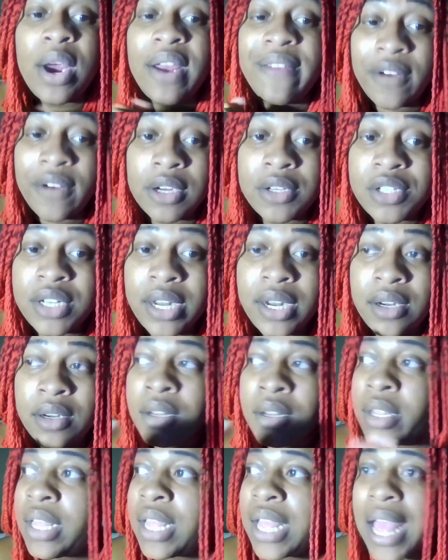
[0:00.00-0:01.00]
version,
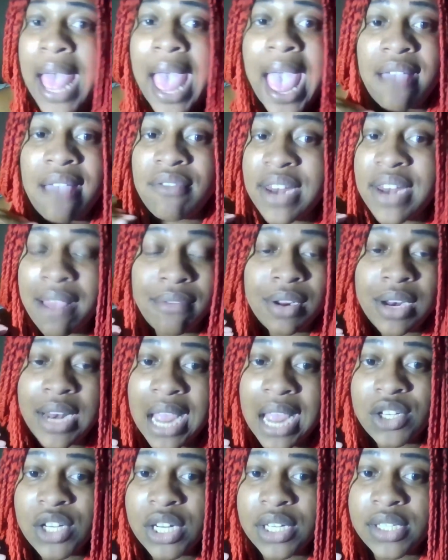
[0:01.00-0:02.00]
I have never
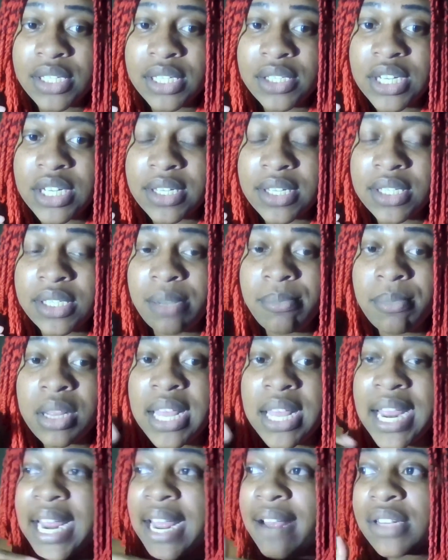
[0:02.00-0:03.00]
liked Justin
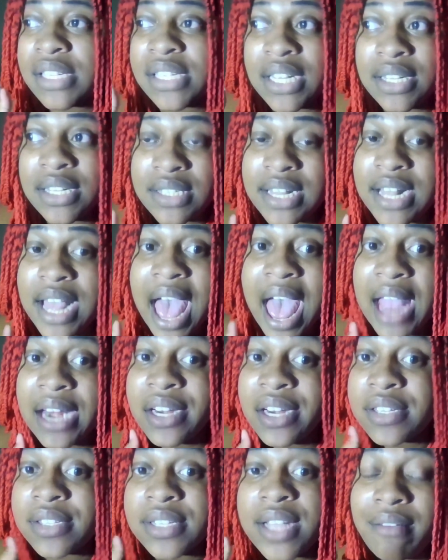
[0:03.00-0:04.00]
Timberlake ever since I
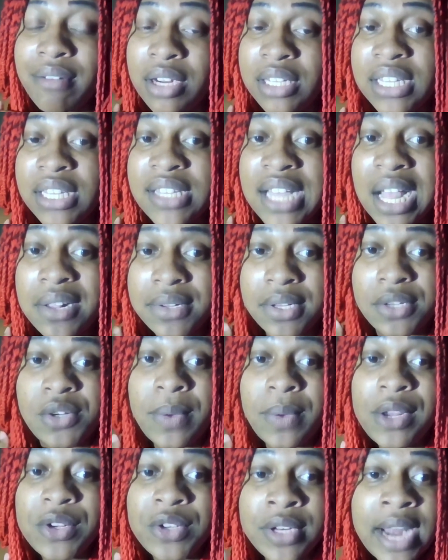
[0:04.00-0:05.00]
discovered that
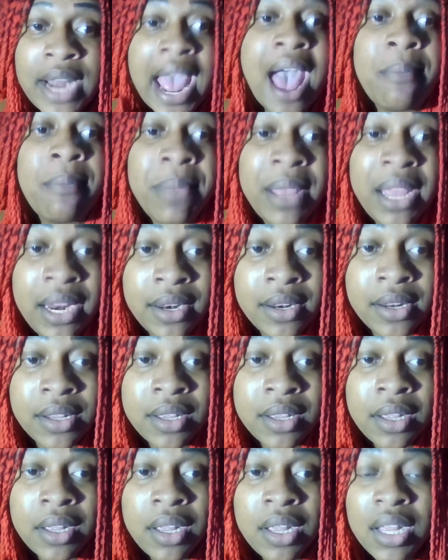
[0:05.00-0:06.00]
situation happened.
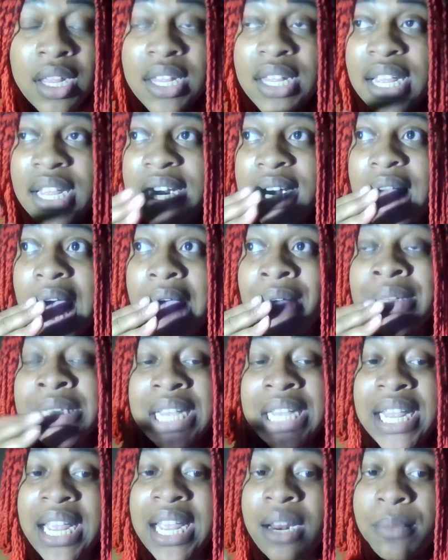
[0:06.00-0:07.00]
And I was a
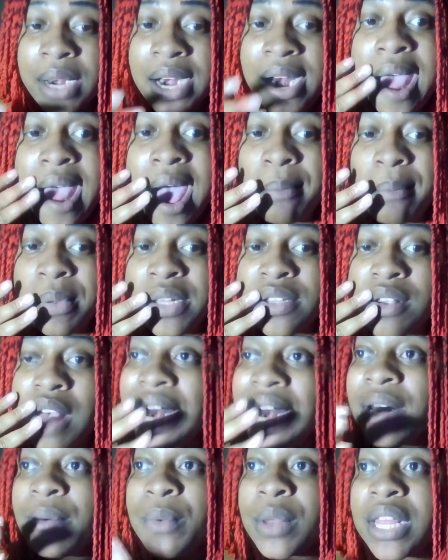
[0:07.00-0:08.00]
kid when it happened, so I
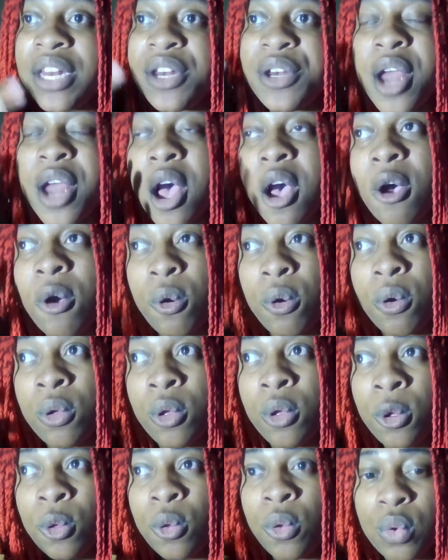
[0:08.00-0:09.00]
didn't really know
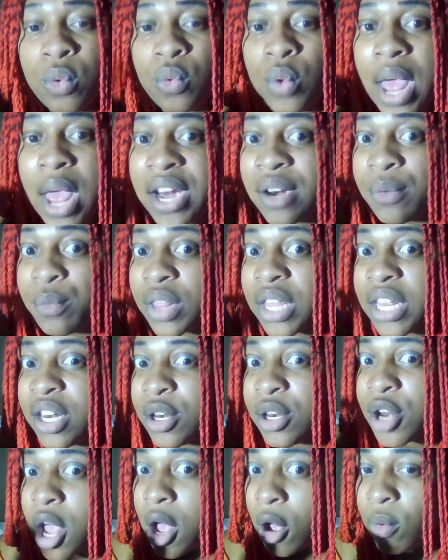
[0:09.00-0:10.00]

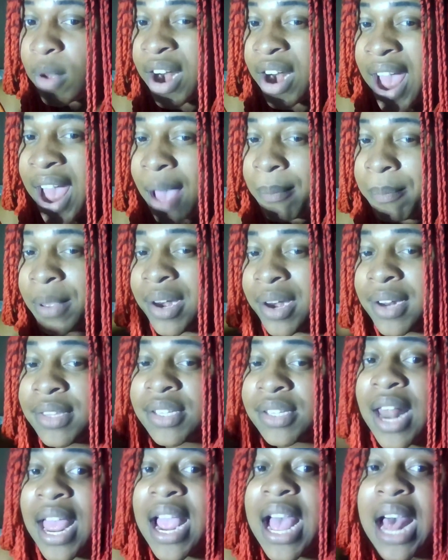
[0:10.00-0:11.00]
what happened
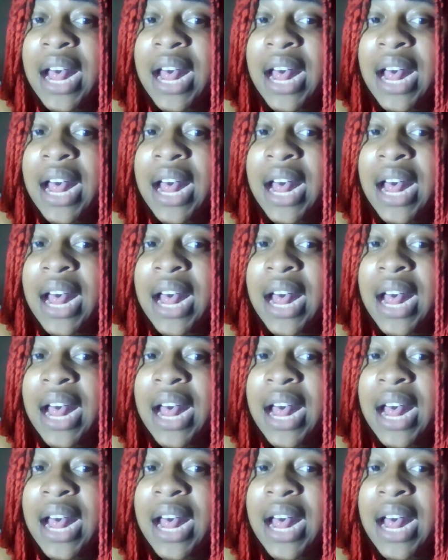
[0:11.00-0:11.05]
until I